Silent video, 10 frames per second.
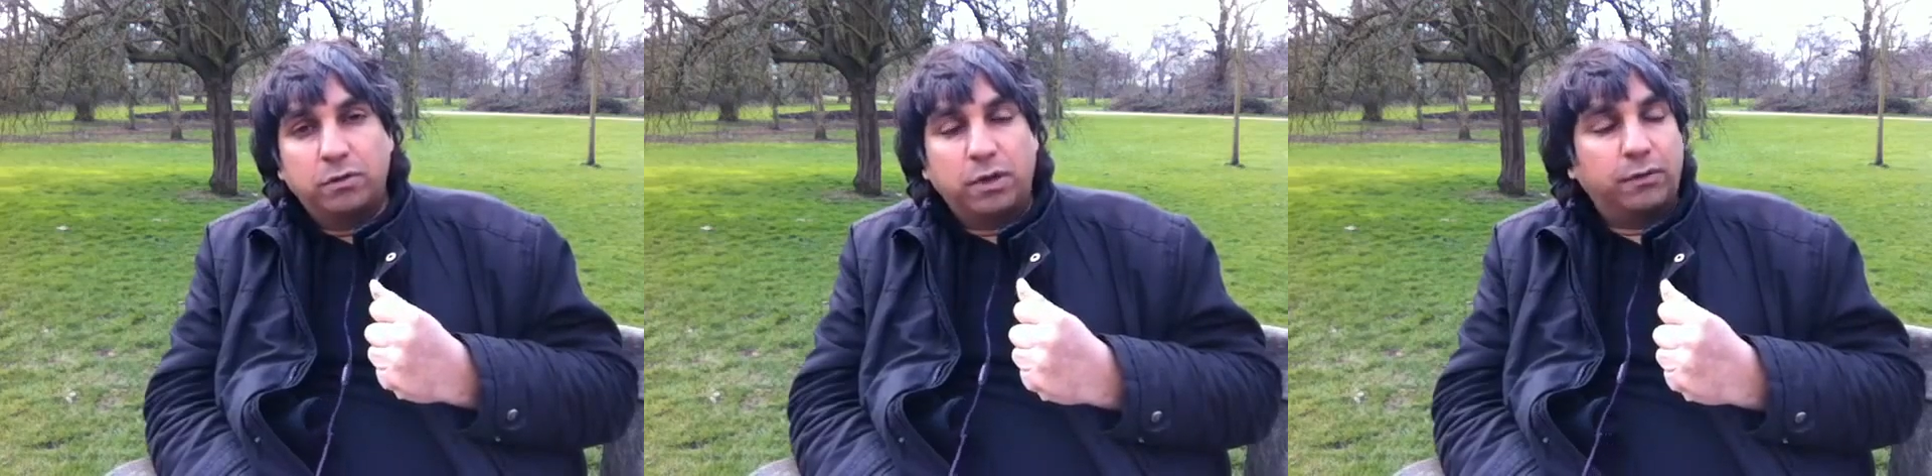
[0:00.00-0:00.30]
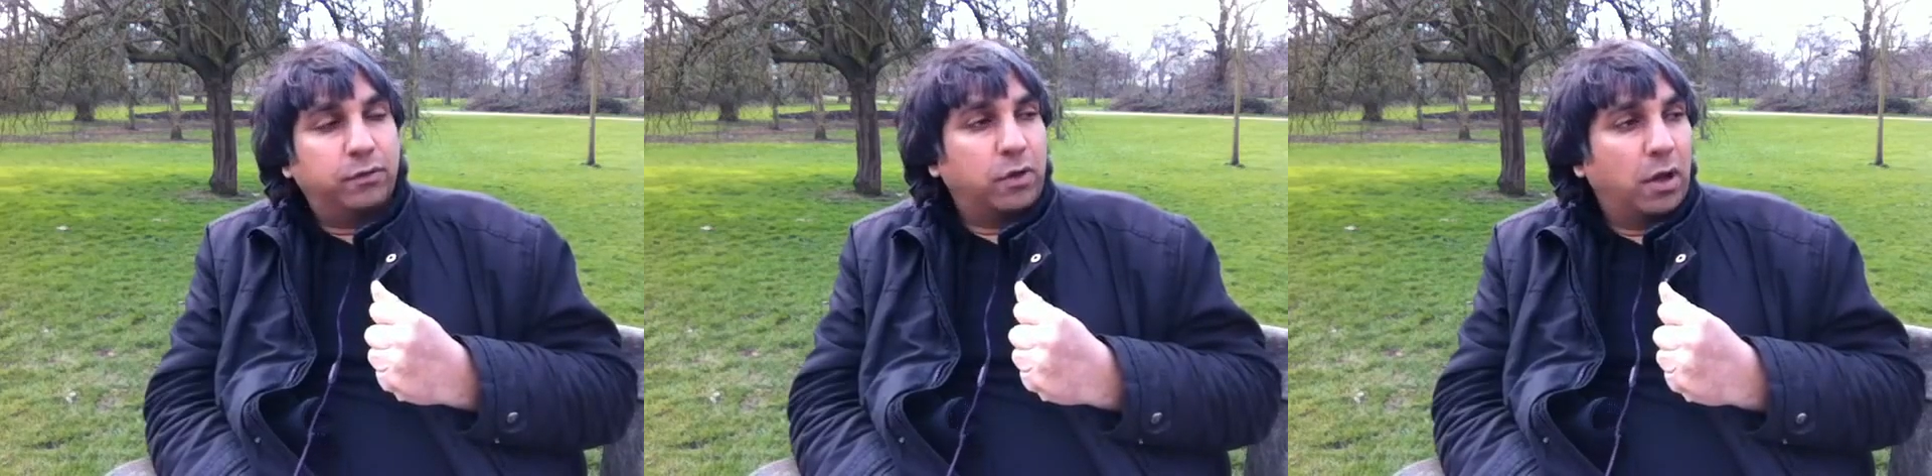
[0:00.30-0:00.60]
You
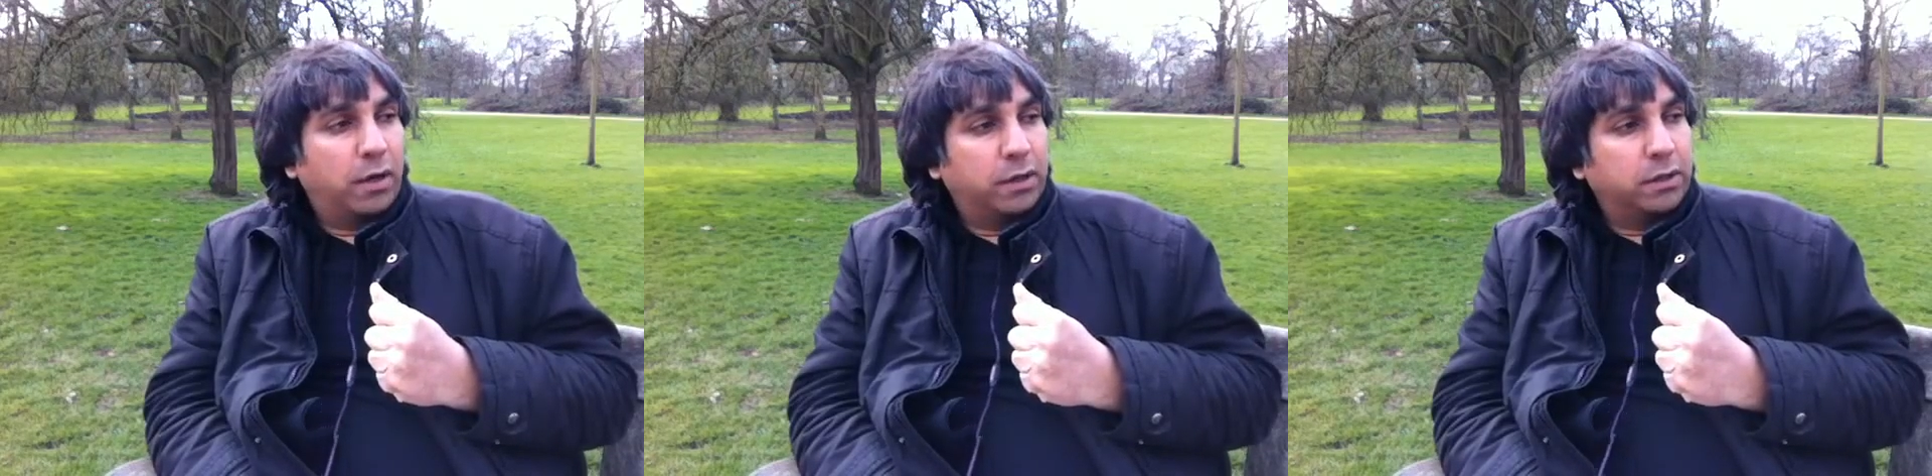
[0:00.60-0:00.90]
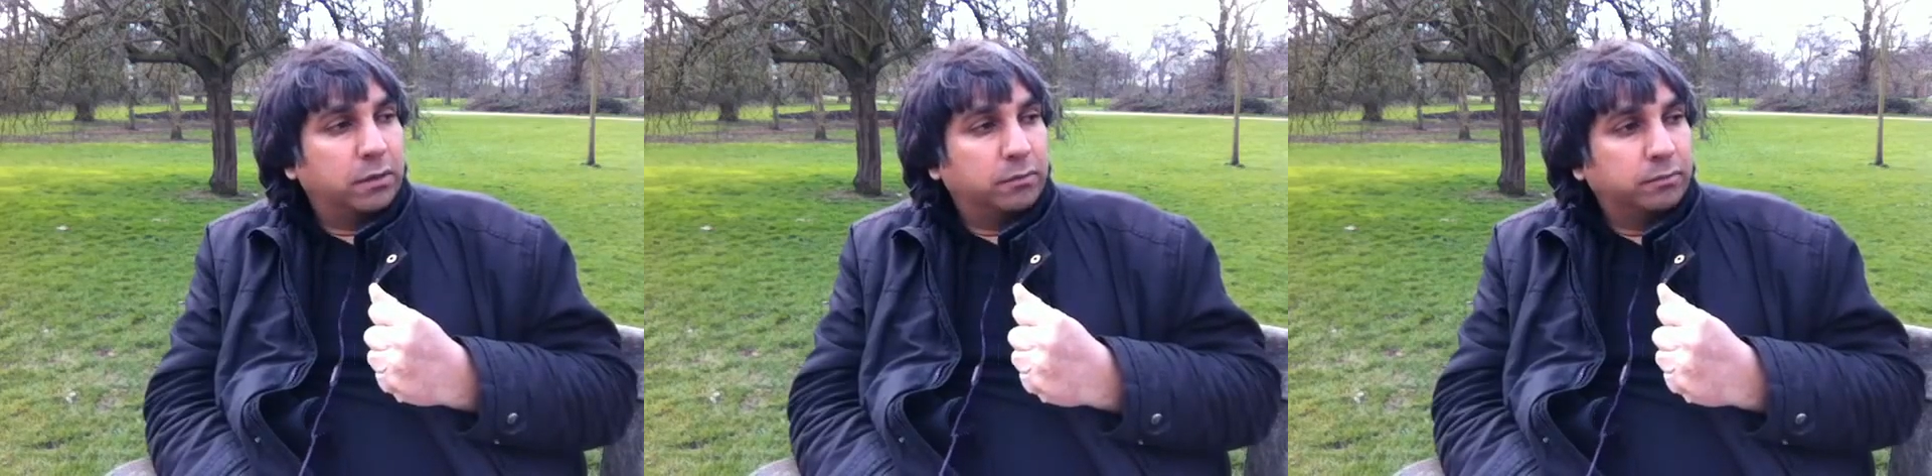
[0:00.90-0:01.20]
have to guard
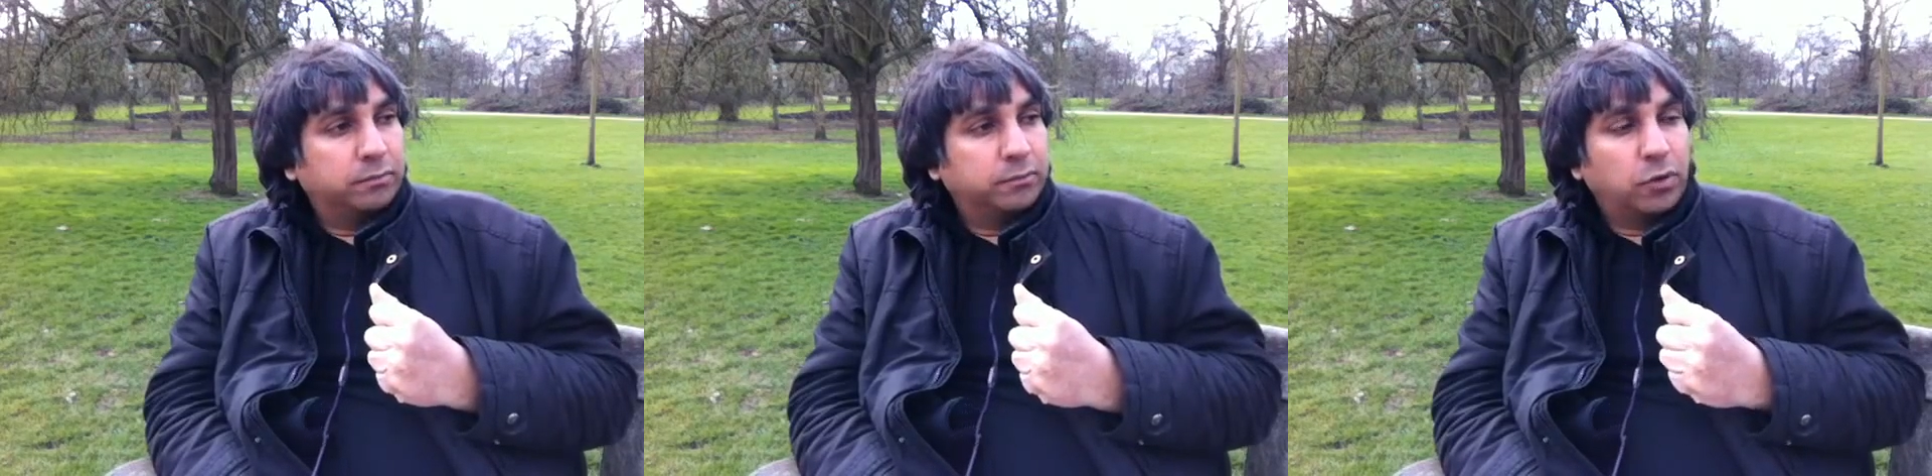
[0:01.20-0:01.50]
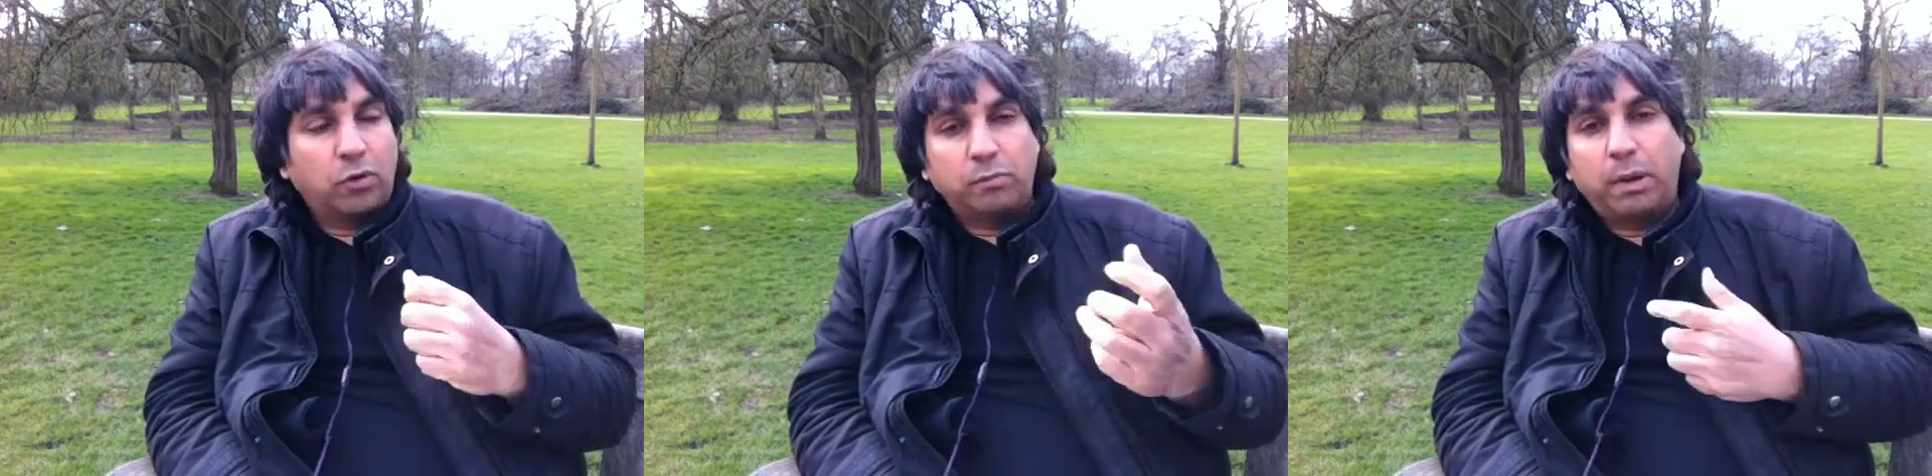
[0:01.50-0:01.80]

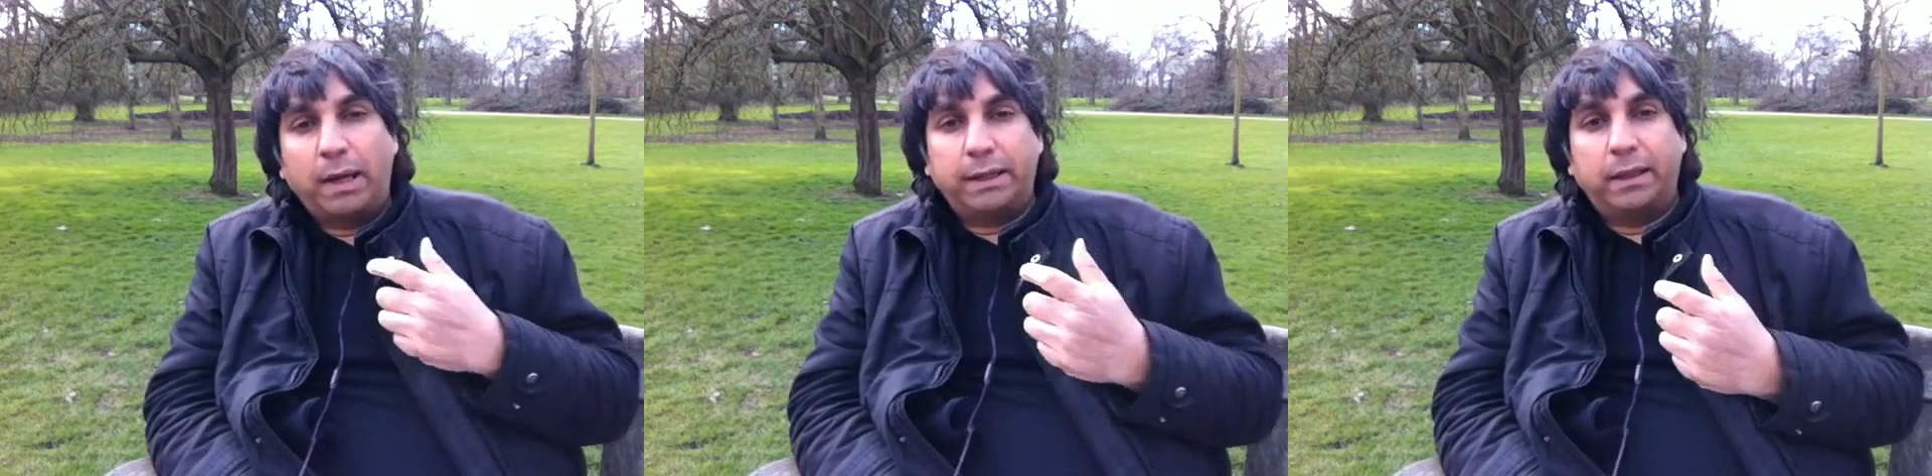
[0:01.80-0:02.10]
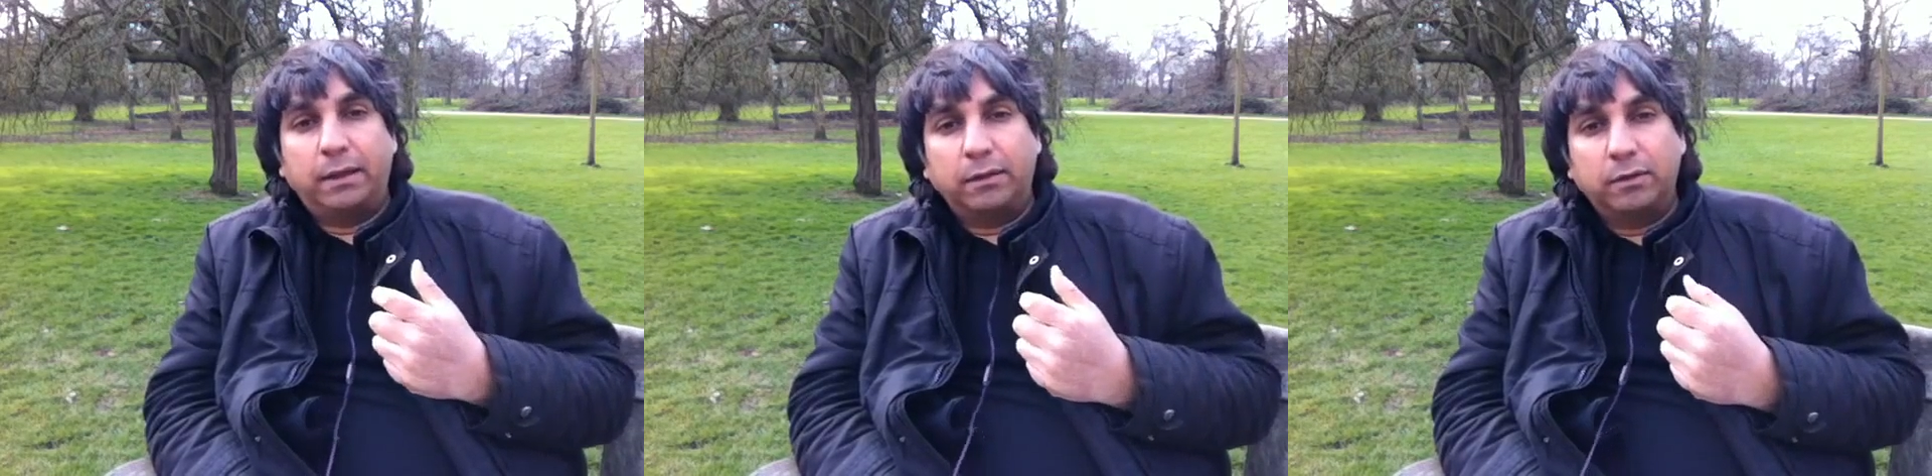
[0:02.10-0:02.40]
your own body,